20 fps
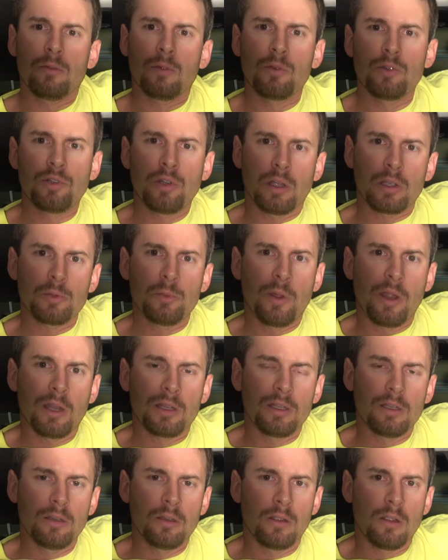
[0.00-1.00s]
Truck's parked
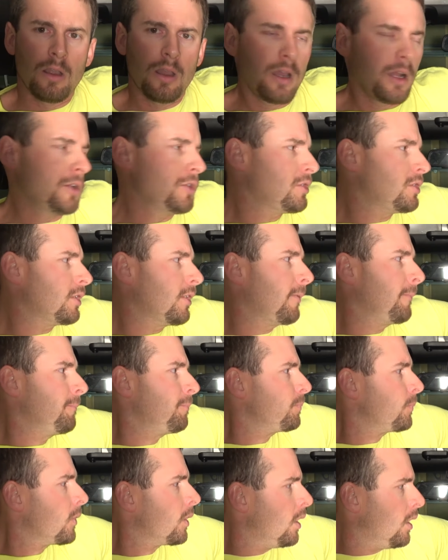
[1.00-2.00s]
in the garage, so
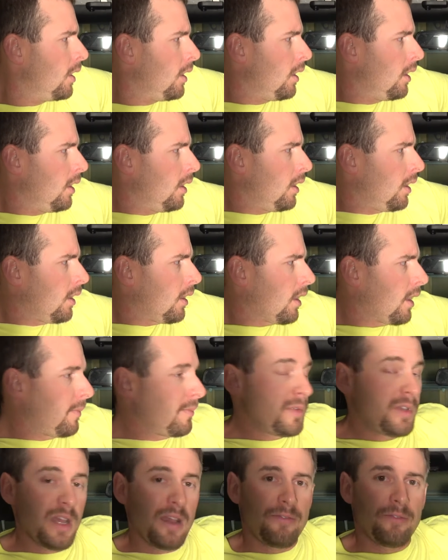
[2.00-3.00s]
I'm
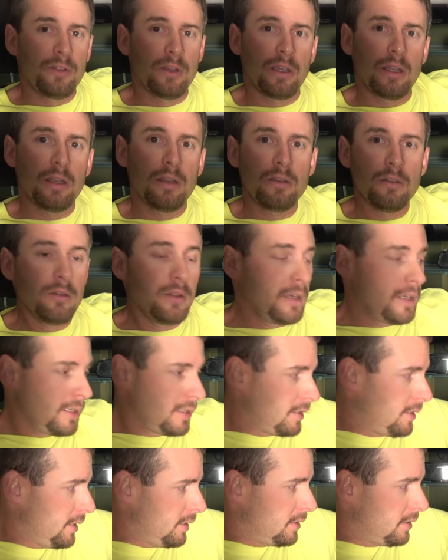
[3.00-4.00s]
definitely going to do
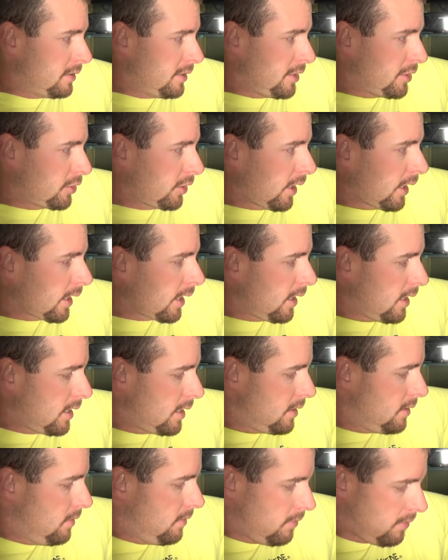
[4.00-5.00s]
this. This is the truck
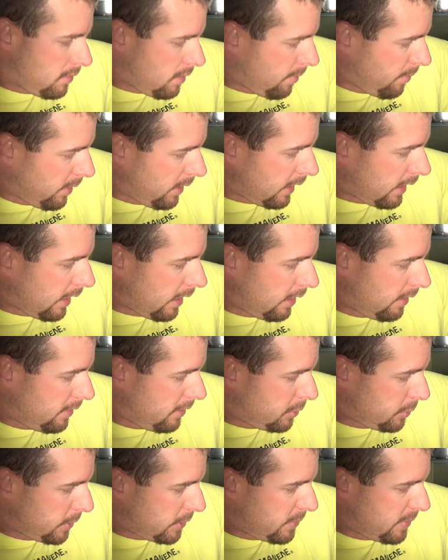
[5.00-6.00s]
gun. I'm going to carry
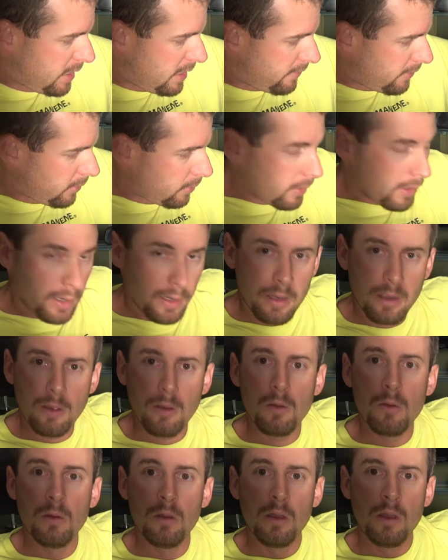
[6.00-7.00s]
this with me everywhere I
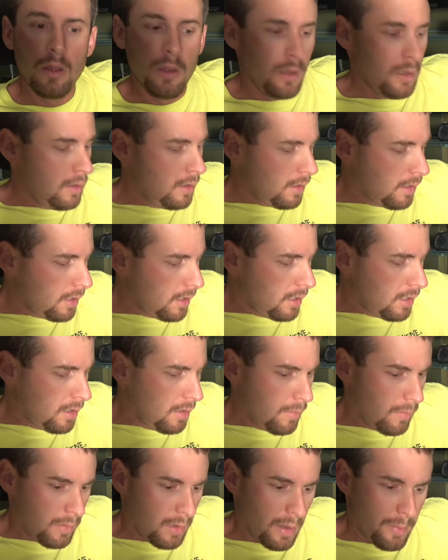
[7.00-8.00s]
go,
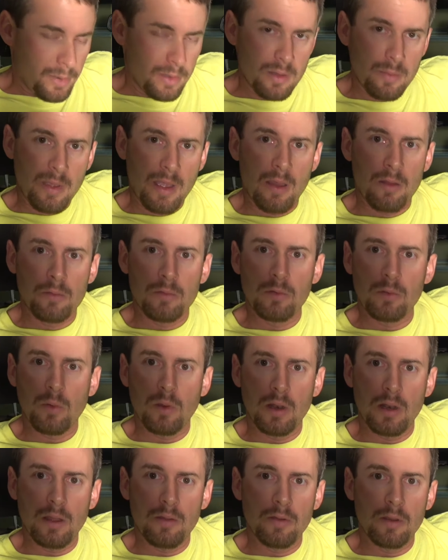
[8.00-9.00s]
up in the mountains,
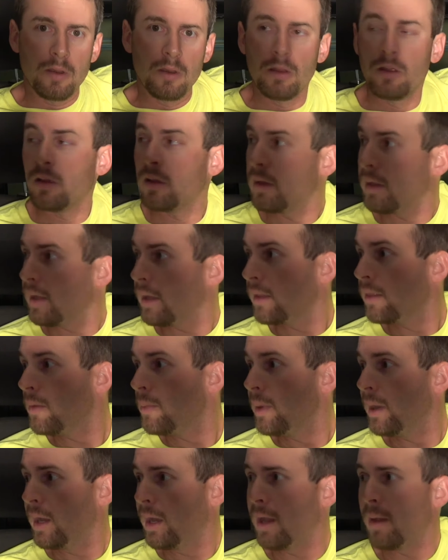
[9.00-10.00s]
whatever. And the
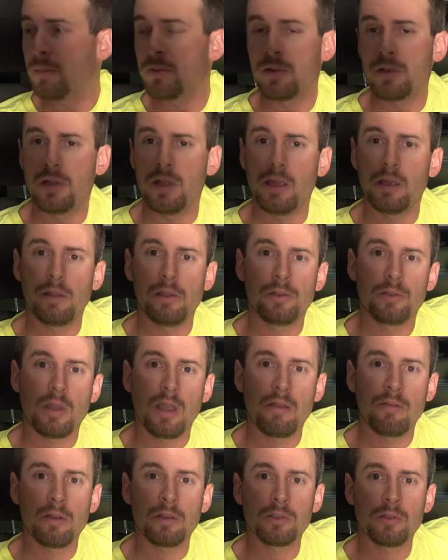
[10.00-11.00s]
pickup's the daily
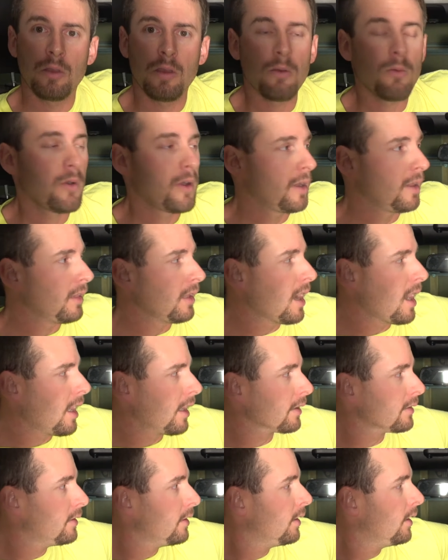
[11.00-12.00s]
driver, so I want it
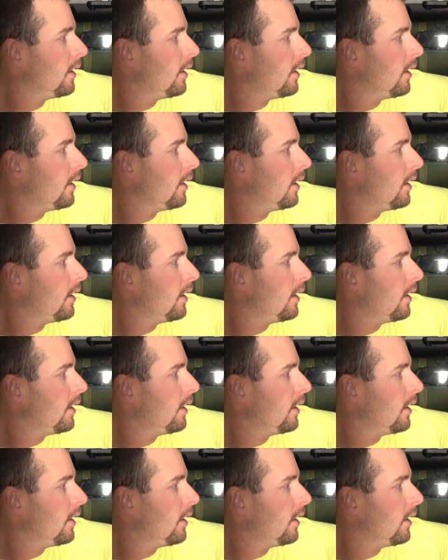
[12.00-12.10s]
locked.